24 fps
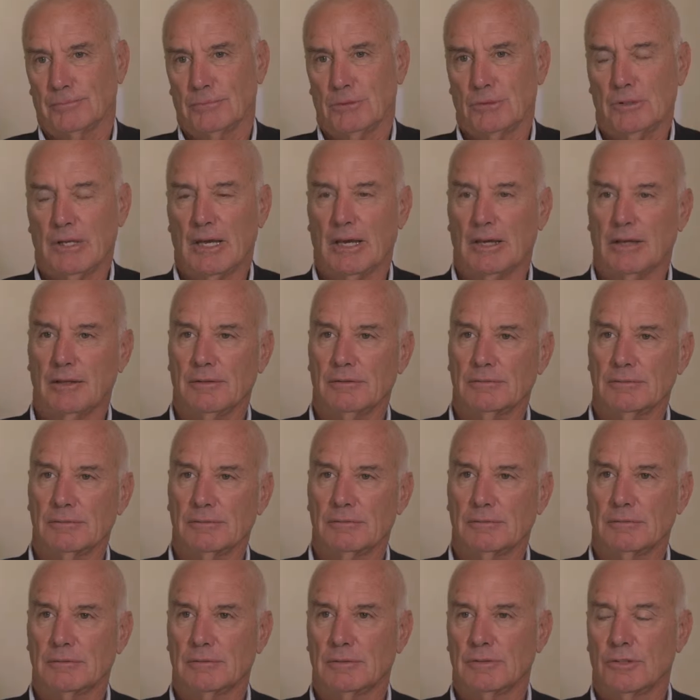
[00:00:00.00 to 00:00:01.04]
okay,
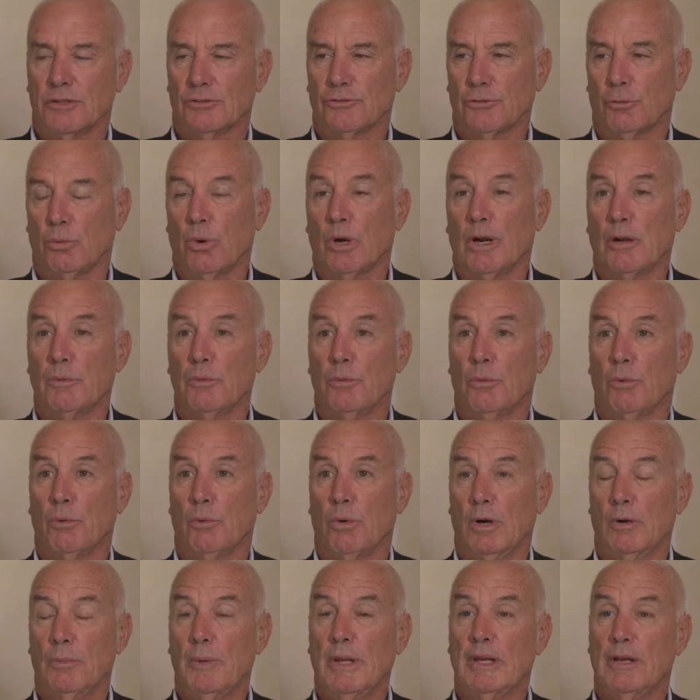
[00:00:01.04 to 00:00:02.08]
so what
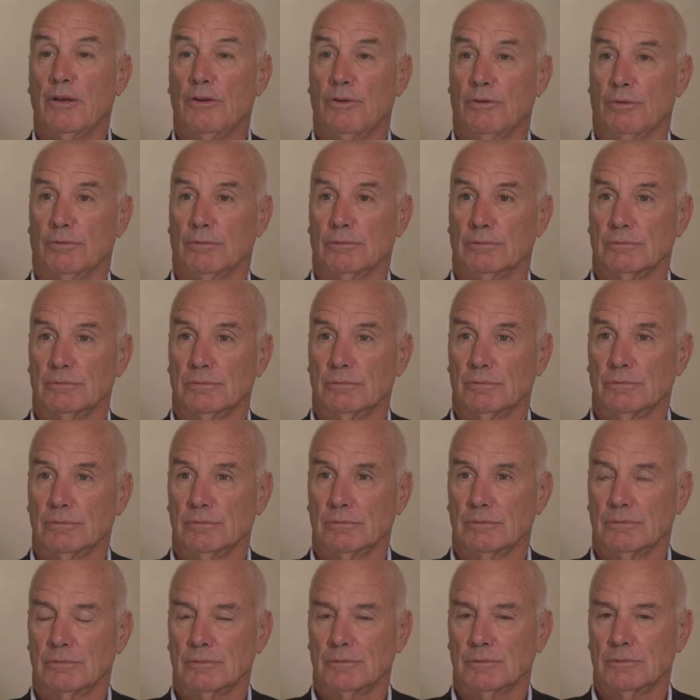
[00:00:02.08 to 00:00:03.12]
are we going to do?
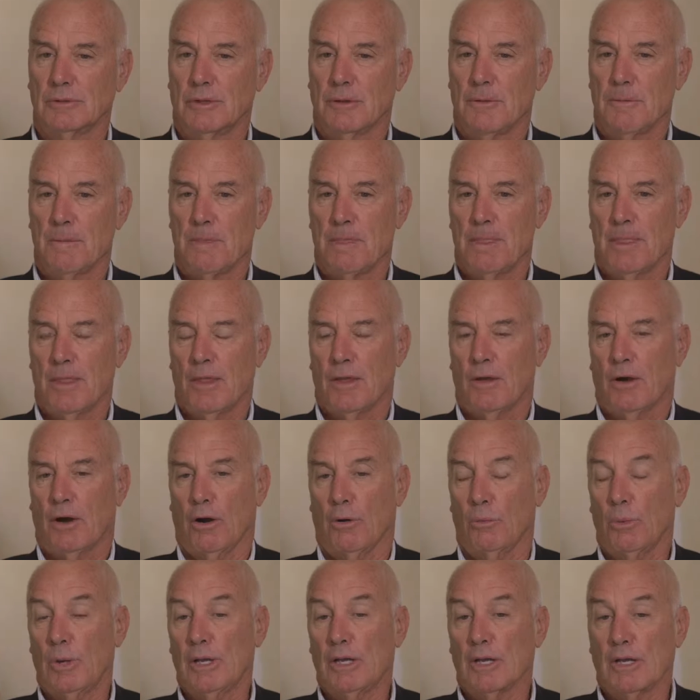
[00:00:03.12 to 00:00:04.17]

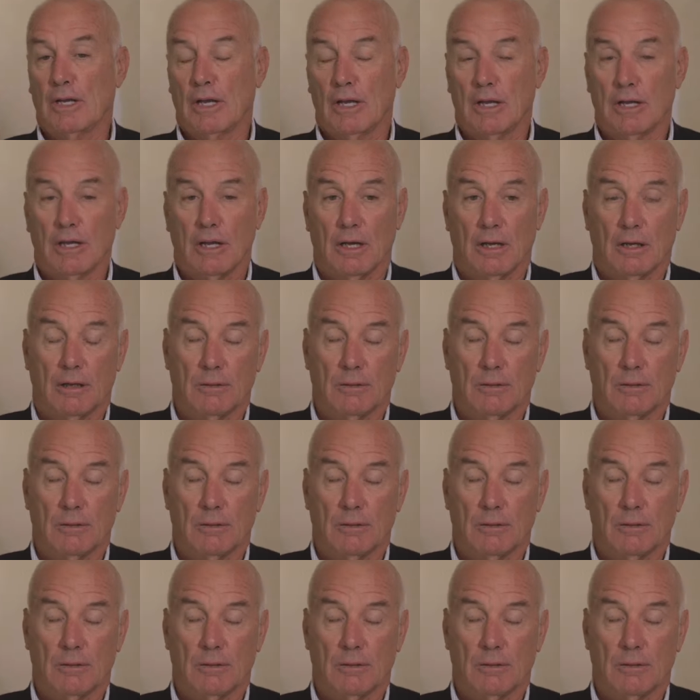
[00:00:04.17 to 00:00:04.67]
Are we going to